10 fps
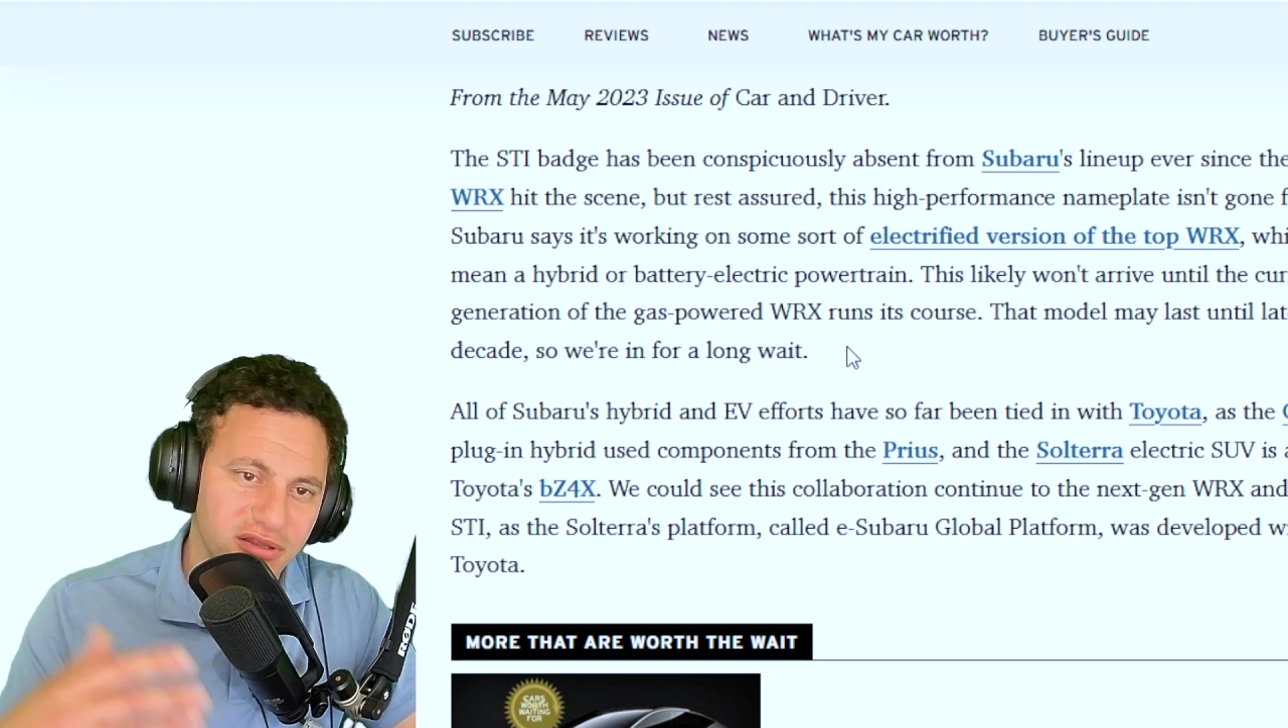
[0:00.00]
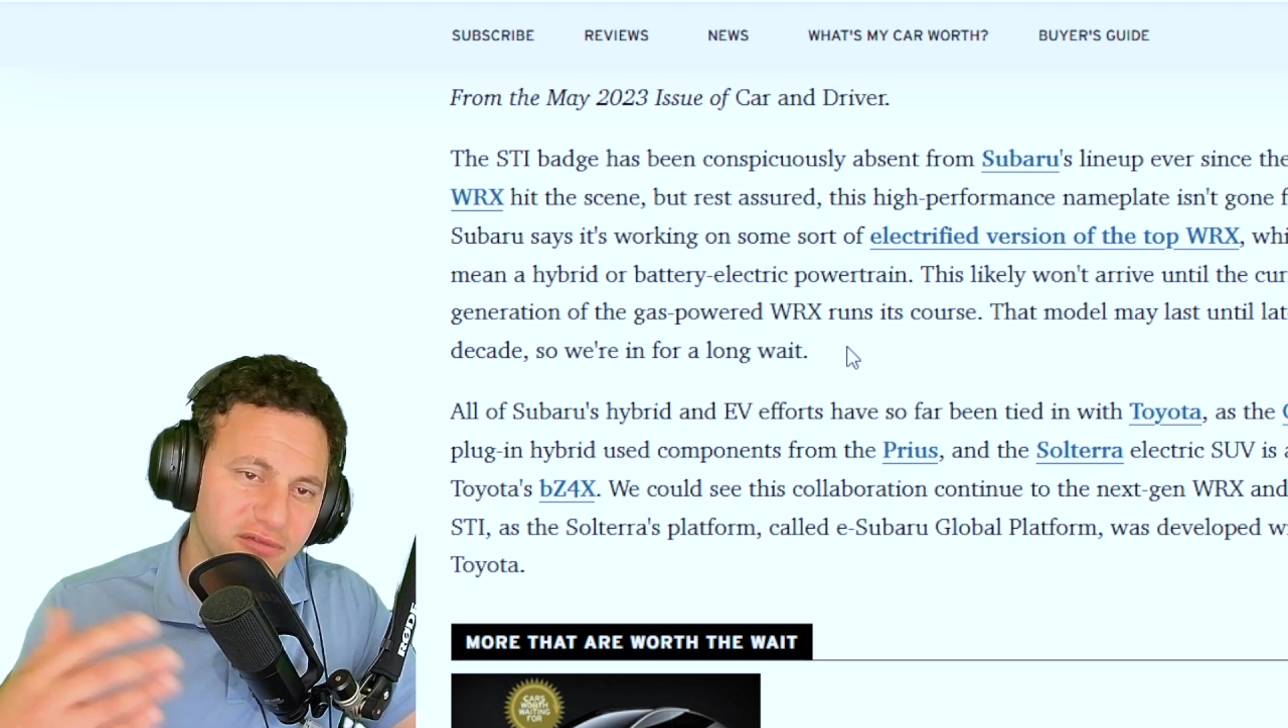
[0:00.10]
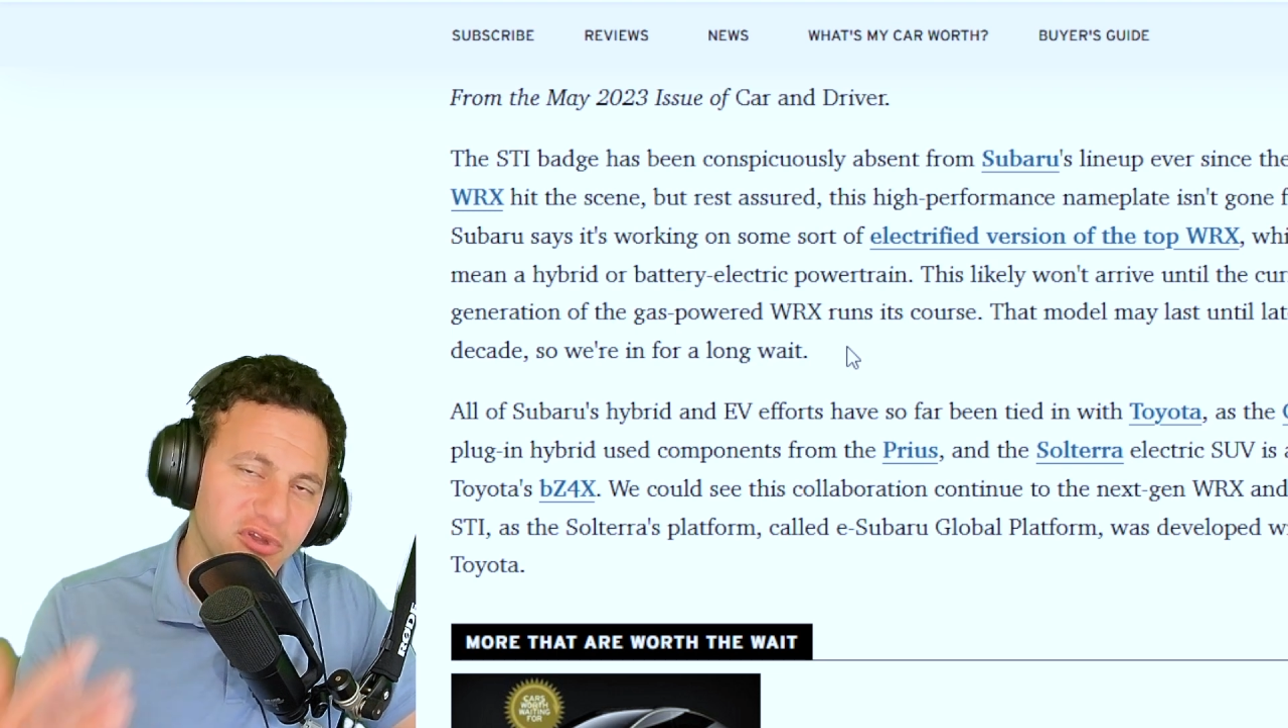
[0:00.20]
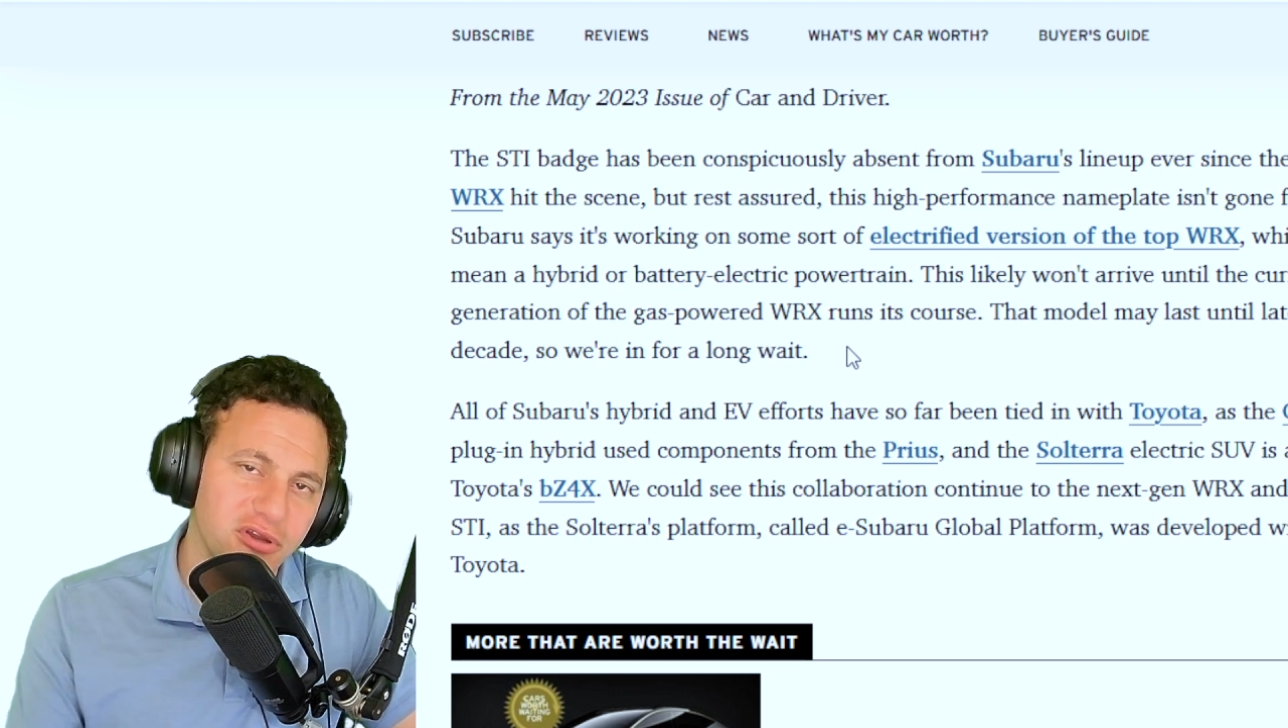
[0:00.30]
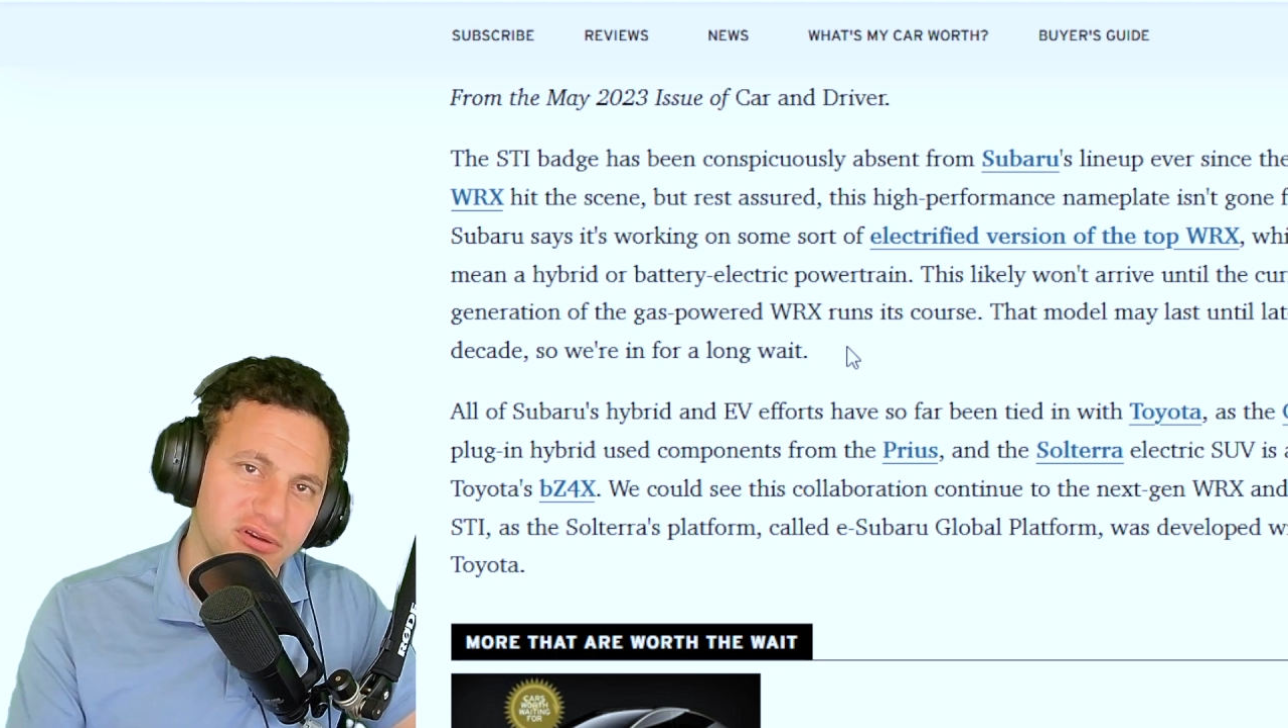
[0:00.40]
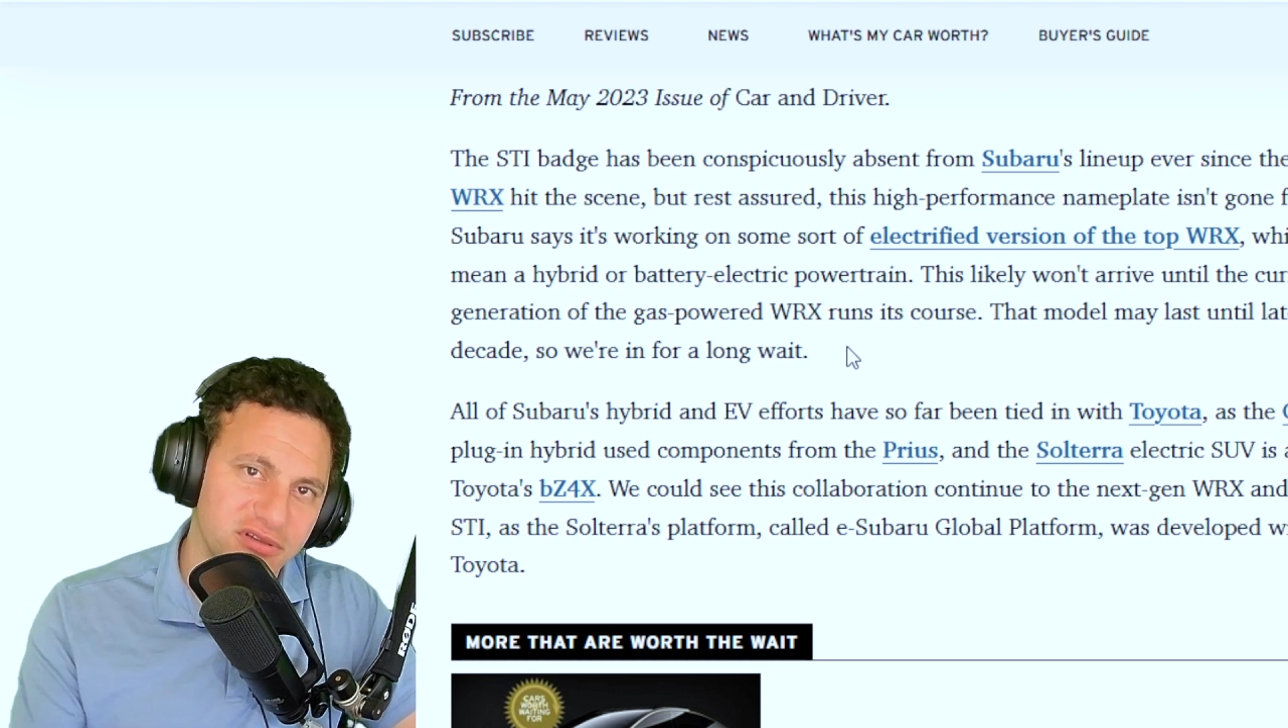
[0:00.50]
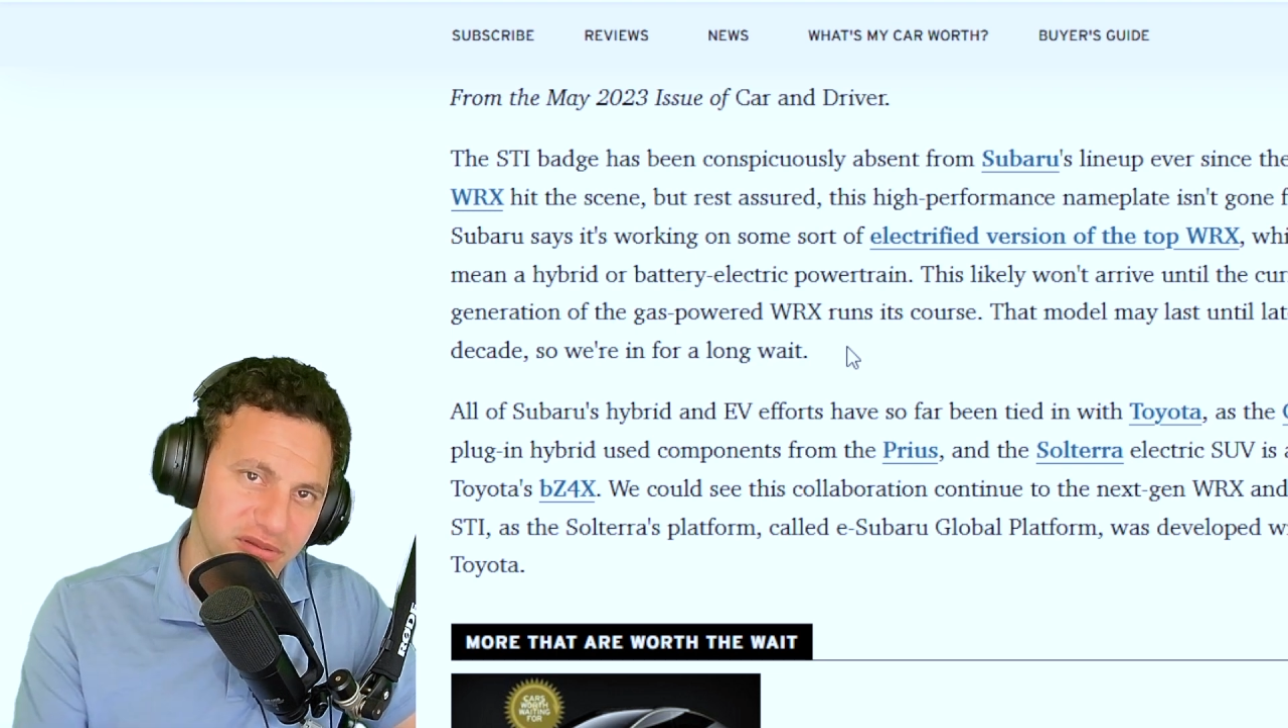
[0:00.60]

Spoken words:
of the current